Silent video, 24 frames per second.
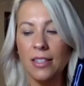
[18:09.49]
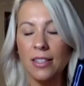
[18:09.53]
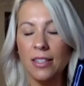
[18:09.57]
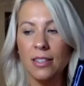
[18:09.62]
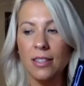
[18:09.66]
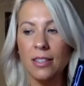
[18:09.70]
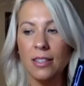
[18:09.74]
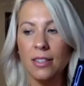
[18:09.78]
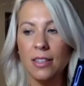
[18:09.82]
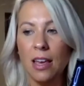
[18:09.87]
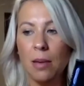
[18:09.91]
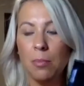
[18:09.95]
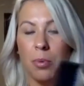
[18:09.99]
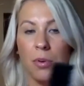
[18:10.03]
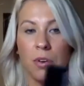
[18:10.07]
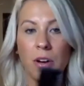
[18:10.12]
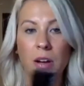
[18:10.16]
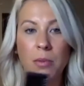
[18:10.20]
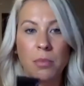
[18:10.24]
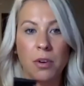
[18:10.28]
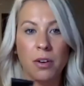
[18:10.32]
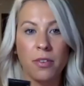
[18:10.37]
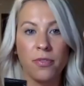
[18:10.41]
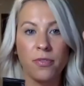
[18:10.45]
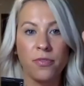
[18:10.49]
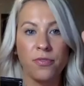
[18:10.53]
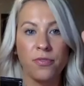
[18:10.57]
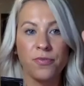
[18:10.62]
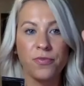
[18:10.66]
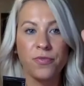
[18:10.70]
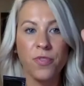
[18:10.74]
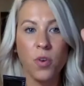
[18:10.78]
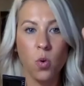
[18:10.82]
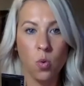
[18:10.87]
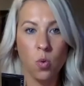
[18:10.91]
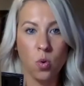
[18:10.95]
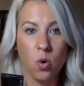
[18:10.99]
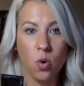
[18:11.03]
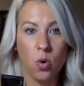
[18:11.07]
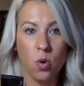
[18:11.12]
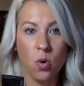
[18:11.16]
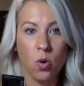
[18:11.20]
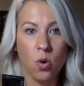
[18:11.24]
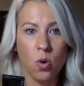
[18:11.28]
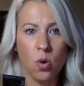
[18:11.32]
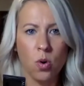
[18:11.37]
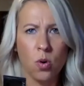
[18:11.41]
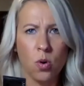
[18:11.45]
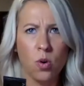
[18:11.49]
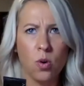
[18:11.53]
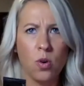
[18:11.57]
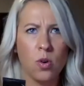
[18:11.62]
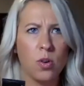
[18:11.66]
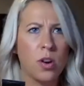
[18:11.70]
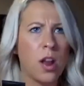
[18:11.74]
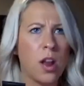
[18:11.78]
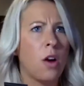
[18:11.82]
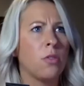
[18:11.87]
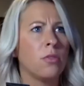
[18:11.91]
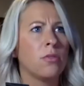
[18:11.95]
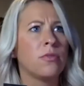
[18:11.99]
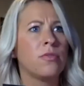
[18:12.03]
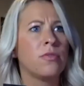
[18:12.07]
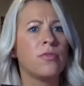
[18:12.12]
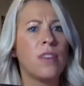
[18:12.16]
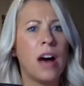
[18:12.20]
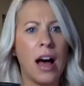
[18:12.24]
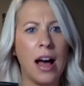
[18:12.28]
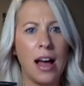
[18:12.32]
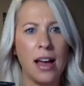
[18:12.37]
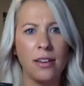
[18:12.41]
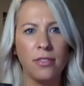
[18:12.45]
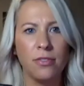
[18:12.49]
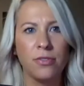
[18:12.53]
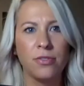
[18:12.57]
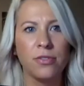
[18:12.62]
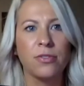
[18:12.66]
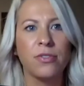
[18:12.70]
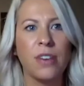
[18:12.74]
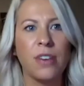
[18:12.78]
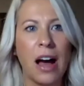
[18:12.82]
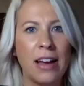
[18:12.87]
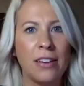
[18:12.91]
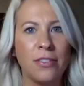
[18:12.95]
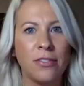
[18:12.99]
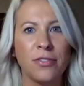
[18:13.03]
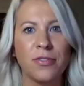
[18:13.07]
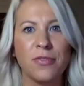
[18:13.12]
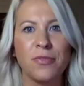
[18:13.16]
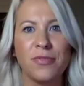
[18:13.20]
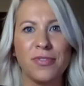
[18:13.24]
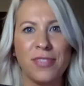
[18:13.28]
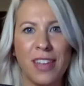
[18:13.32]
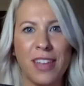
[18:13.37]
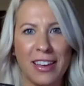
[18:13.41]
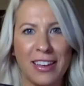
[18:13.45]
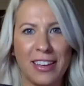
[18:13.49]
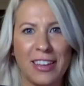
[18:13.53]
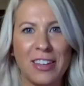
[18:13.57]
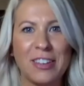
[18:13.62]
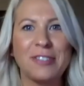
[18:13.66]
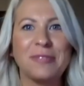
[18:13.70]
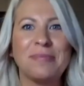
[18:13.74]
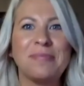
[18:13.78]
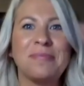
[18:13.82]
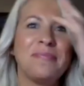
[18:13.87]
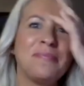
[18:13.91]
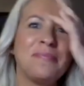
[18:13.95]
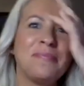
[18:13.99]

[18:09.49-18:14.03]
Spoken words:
This is sample number 5. Thank you.